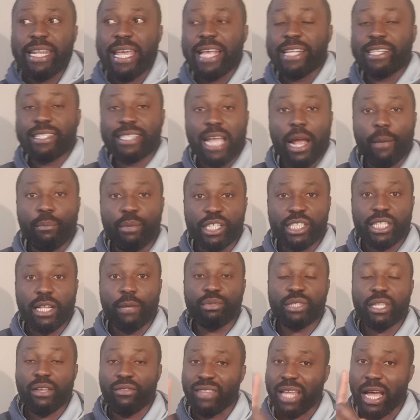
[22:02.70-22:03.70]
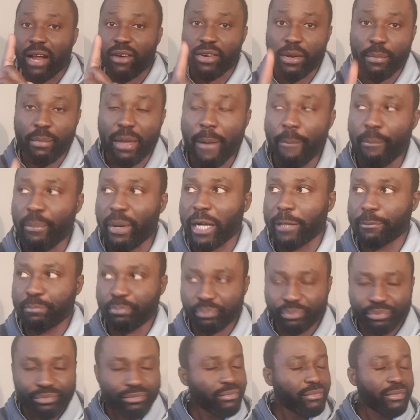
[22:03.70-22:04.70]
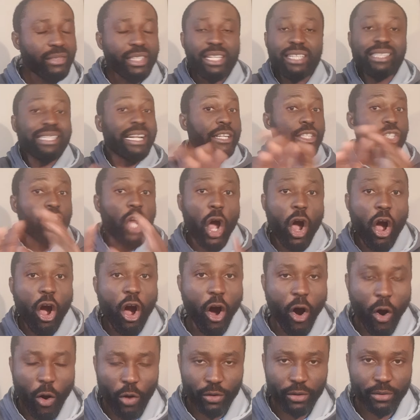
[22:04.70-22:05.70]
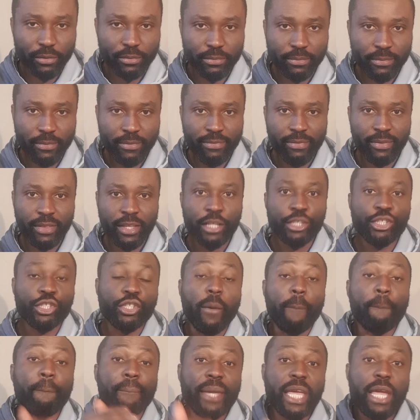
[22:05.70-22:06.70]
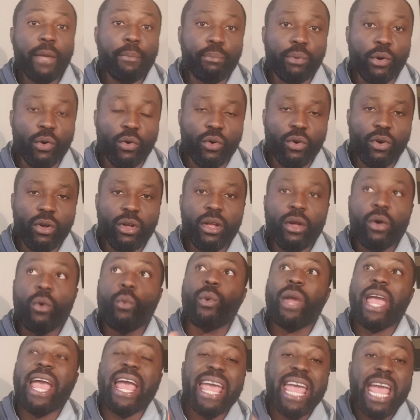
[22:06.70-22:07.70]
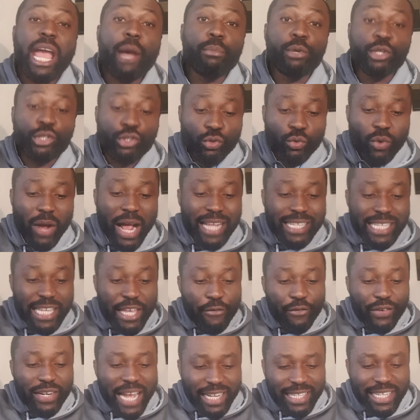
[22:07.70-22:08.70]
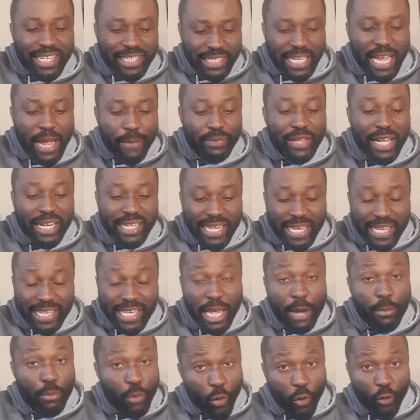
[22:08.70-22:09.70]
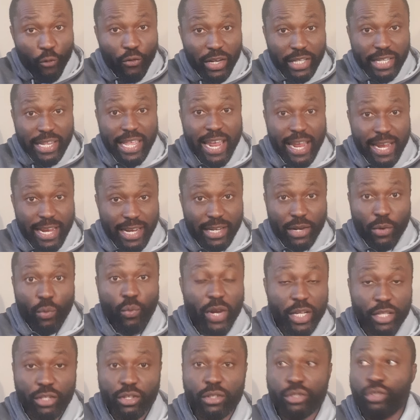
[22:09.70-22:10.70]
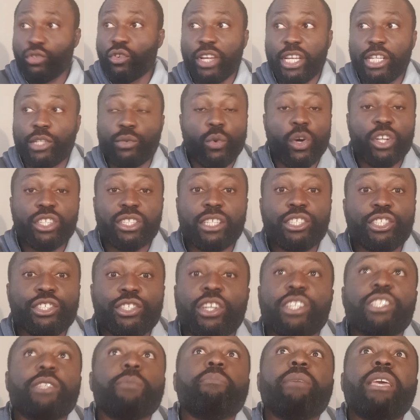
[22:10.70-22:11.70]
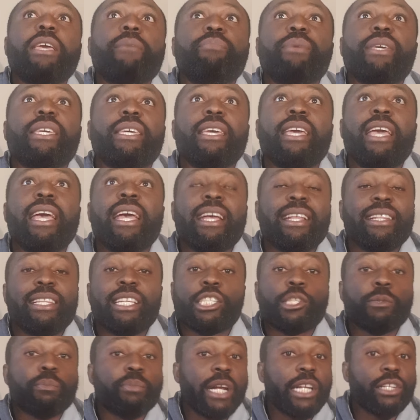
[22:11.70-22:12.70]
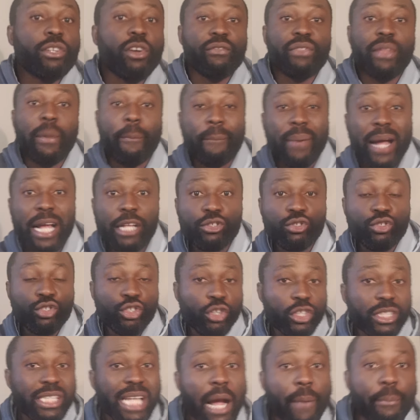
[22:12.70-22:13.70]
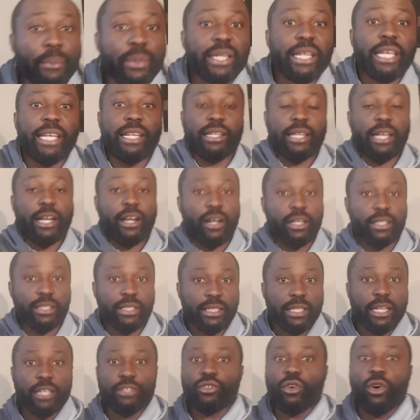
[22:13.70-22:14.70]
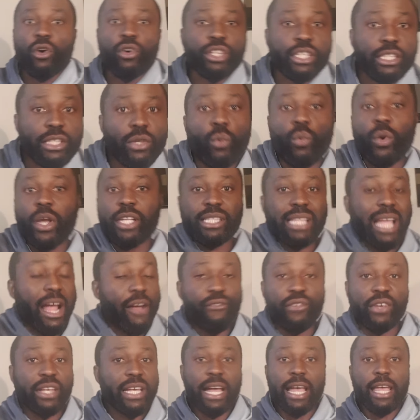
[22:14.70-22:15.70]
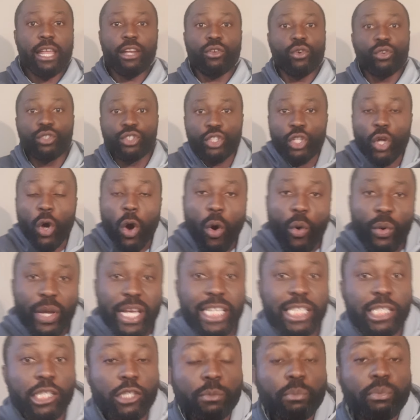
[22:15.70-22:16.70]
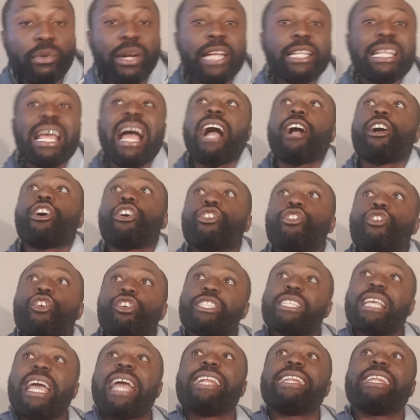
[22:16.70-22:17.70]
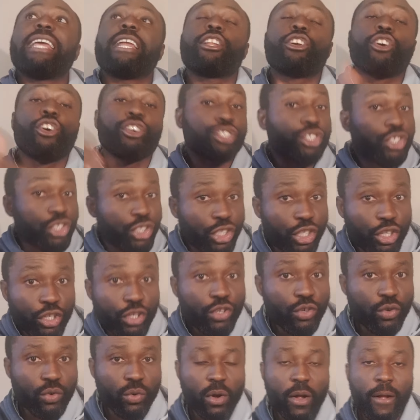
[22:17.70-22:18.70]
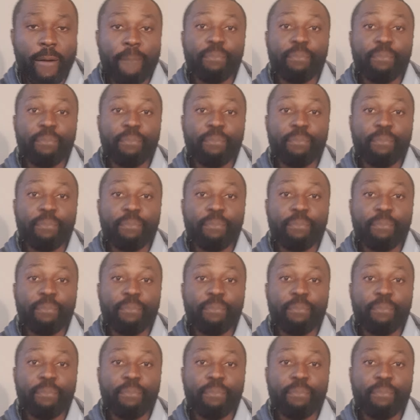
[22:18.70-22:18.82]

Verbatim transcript: established themselves. Now remember, and not all. Some people were able to, and even at the time that they came over there in the West, so it wasn't just maybe the spread of the Bantu just happen in the continent or in the West Africa alone. No, it spread across and then continue